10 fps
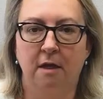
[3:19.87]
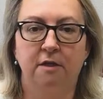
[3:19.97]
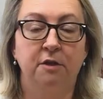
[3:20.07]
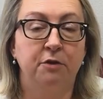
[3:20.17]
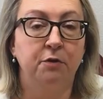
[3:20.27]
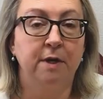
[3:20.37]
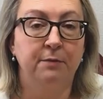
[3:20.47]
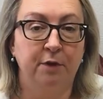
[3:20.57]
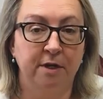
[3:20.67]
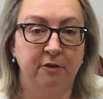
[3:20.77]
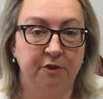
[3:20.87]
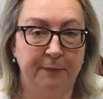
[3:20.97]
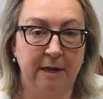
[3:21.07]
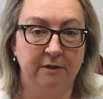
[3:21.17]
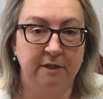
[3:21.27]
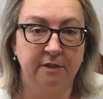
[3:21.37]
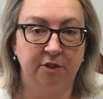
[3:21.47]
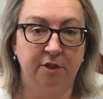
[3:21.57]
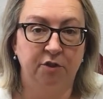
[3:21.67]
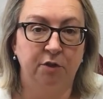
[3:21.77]
So you can bring your spouse and
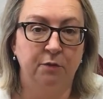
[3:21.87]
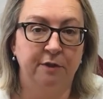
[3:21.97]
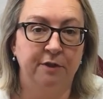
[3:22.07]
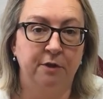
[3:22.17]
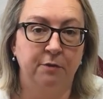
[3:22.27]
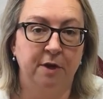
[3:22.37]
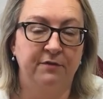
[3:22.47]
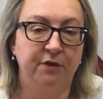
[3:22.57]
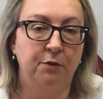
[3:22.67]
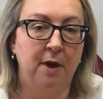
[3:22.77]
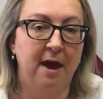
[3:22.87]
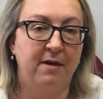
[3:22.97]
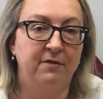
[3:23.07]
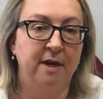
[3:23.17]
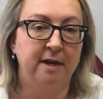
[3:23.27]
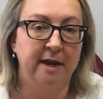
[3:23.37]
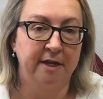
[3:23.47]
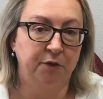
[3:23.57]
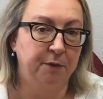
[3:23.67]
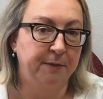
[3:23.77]
children with you if you have an
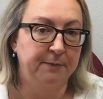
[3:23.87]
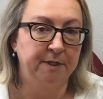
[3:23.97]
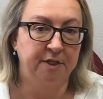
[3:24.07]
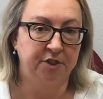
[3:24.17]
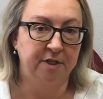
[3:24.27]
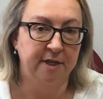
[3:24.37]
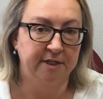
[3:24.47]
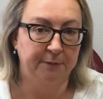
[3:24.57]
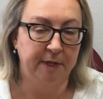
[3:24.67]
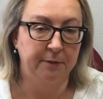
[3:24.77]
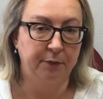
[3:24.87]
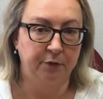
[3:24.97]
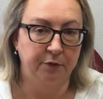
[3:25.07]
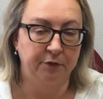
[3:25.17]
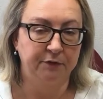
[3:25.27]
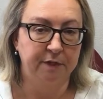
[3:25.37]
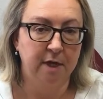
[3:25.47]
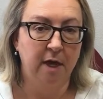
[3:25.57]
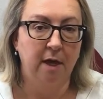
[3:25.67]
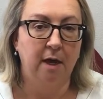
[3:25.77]
H-1B petition that's been approved.
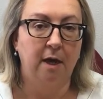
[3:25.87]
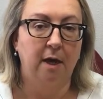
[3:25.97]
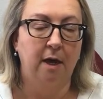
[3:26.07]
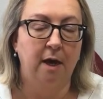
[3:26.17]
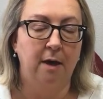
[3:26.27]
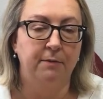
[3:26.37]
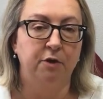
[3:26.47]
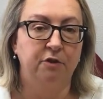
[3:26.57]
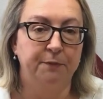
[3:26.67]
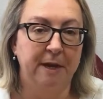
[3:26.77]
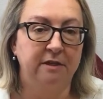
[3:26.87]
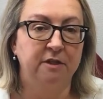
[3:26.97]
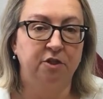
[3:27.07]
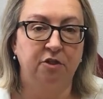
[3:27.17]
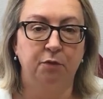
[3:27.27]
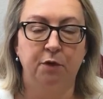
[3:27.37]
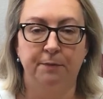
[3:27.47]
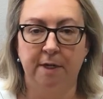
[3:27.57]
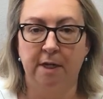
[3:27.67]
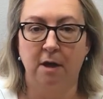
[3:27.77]
Your spouse and children would
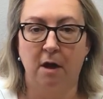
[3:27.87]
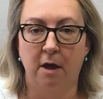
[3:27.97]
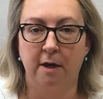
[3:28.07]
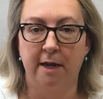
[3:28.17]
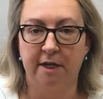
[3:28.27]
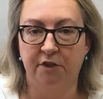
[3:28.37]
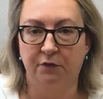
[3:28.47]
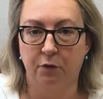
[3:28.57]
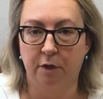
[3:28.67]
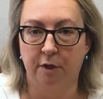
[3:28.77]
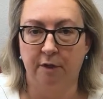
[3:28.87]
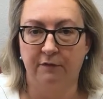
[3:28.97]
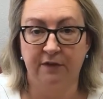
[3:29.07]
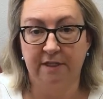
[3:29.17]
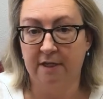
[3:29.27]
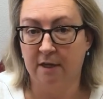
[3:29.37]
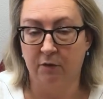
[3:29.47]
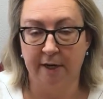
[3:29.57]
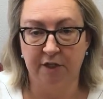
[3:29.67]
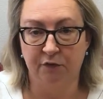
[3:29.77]
be on H-4 visa
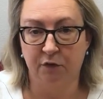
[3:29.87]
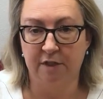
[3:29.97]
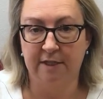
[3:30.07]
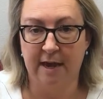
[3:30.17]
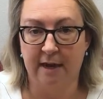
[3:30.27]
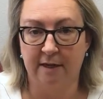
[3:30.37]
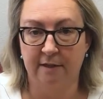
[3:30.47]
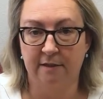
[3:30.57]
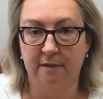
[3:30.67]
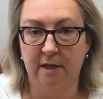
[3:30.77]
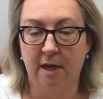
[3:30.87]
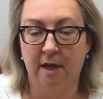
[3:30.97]
or H-4 status.